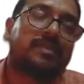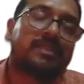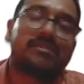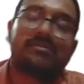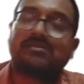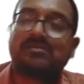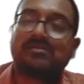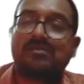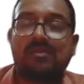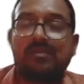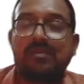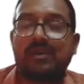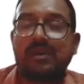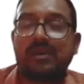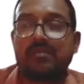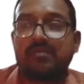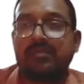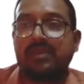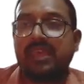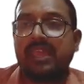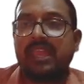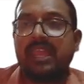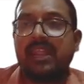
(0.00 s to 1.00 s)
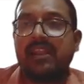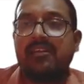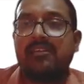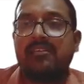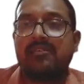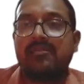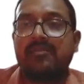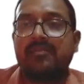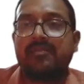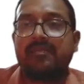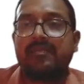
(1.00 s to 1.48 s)
This will become
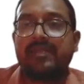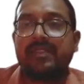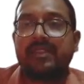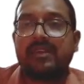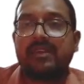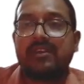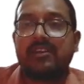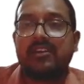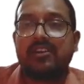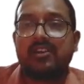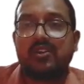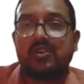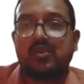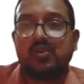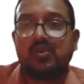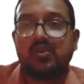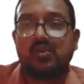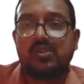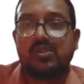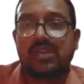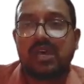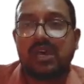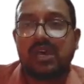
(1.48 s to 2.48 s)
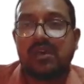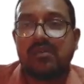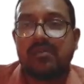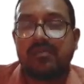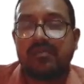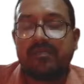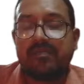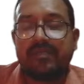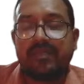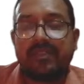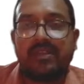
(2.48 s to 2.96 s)
8 2
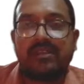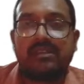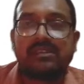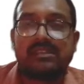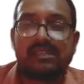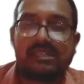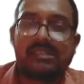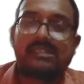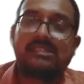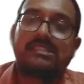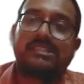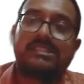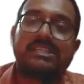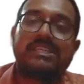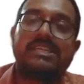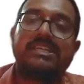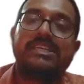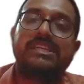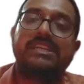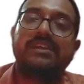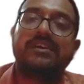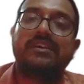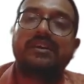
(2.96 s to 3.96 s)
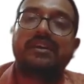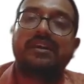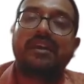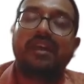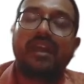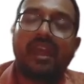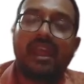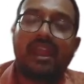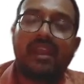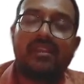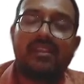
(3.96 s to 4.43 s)
the 16,
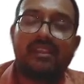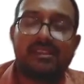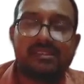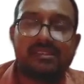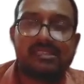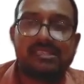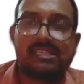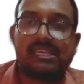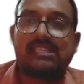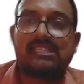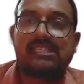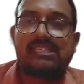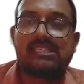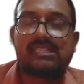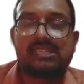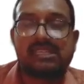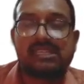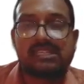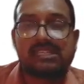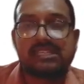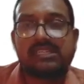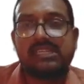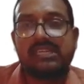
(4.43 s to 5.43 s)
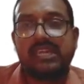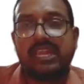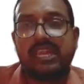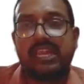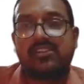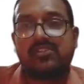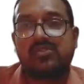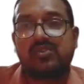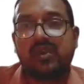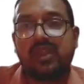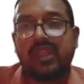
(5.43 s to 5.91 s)
and then 6
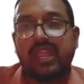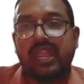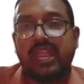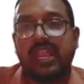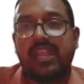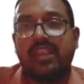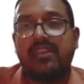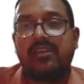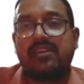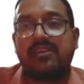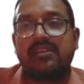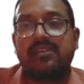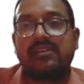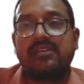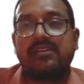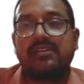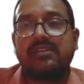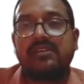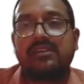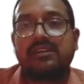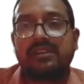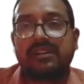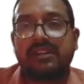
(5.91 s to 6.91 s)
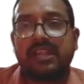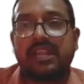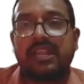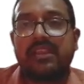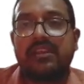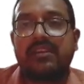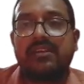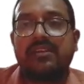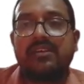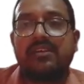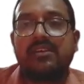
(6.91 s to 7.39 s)
68, so 8,
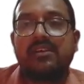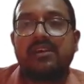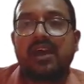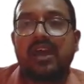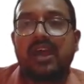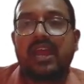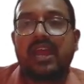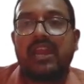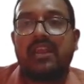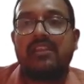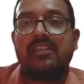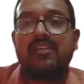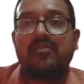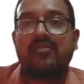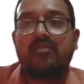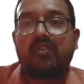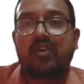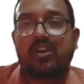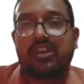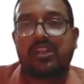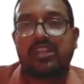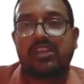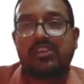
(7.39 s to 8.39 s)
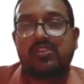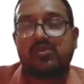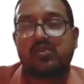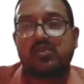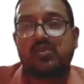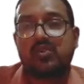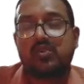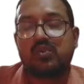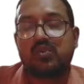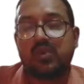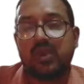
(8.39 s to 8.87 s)
right? And then 40,
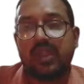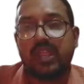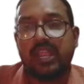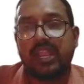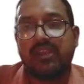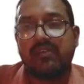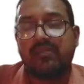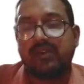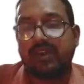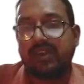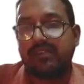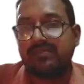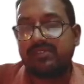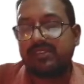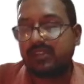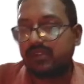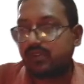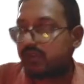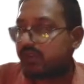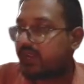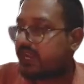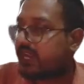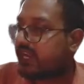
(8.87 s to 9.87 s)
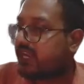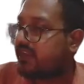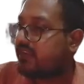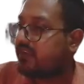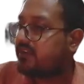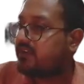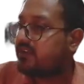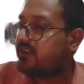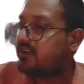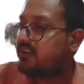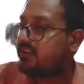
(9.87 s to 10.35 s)
so 2850, right?
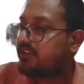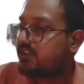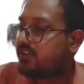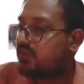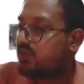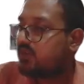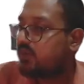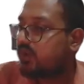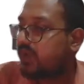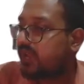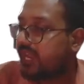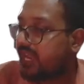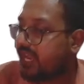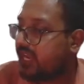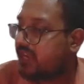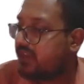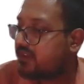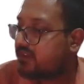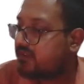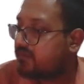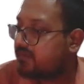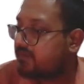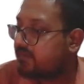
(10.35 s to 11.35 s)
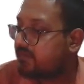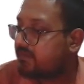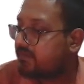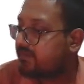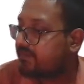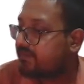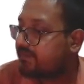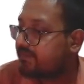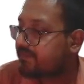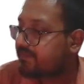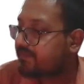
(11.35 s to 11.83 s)

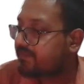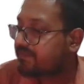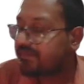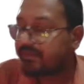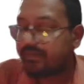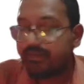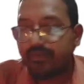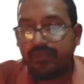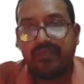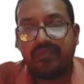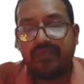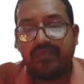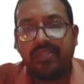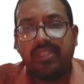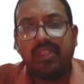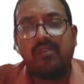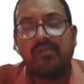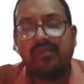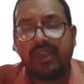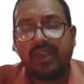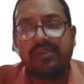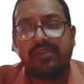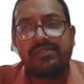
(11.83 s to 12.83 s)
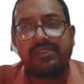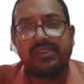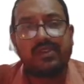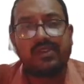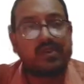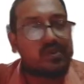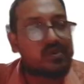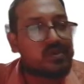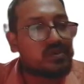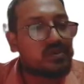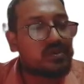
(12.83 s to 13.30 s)

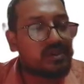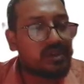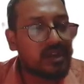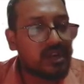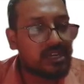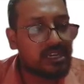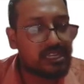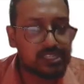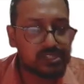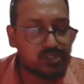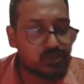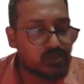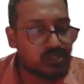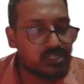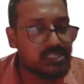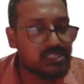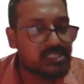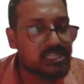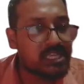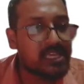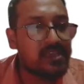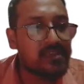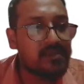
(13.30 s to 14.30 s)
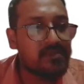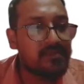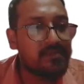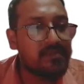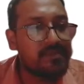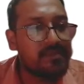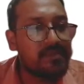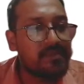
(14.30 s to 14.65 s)
2850. Understood this thing?